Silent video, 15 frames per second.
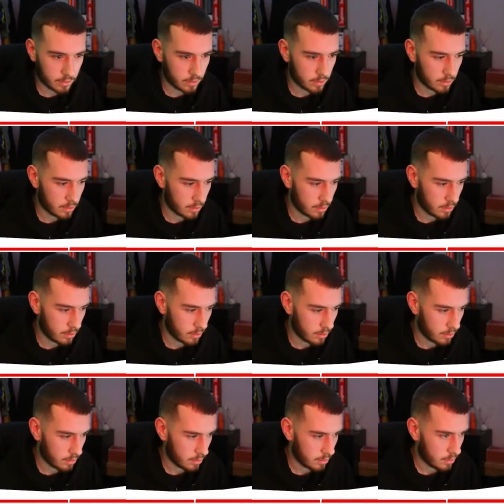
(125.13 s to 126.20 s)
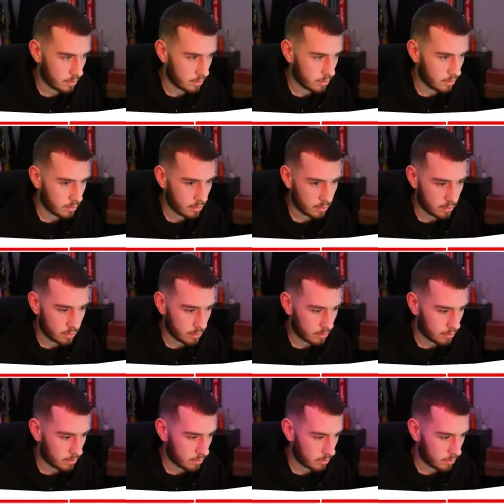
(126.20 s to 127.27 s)

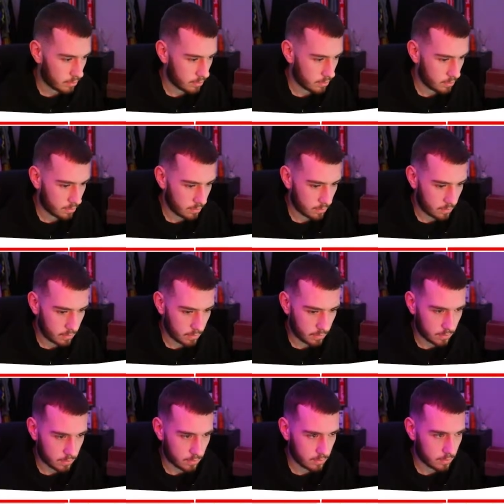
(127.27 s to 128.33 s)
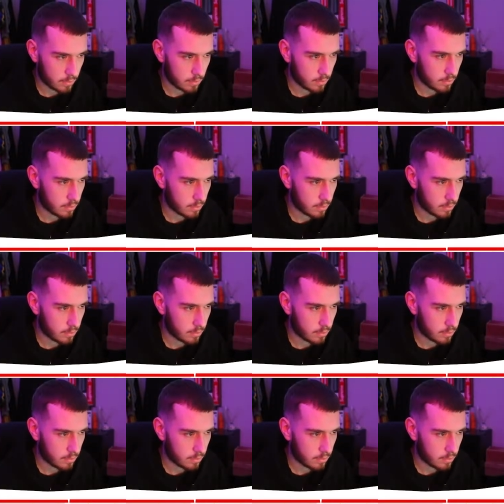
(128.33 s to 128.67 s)
Nobody speaks.